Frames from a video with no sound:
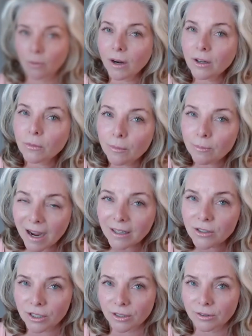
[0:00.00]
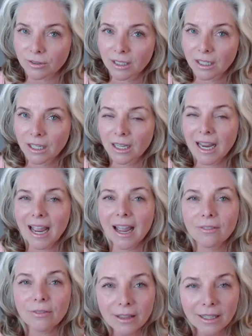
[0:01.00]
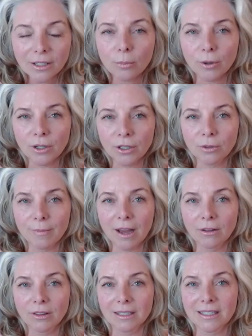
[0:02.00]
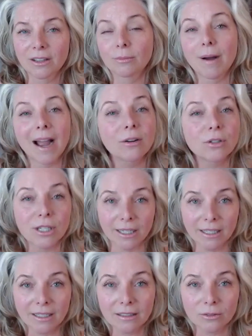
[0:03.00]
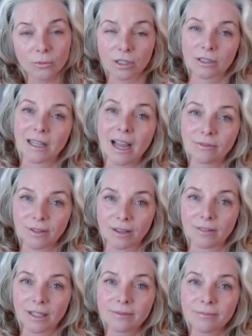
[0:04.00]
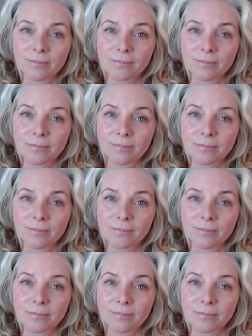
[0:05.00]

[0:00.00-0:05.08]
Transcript: to remind you, everything you put in your mouth is either biogenic, which is life-giving,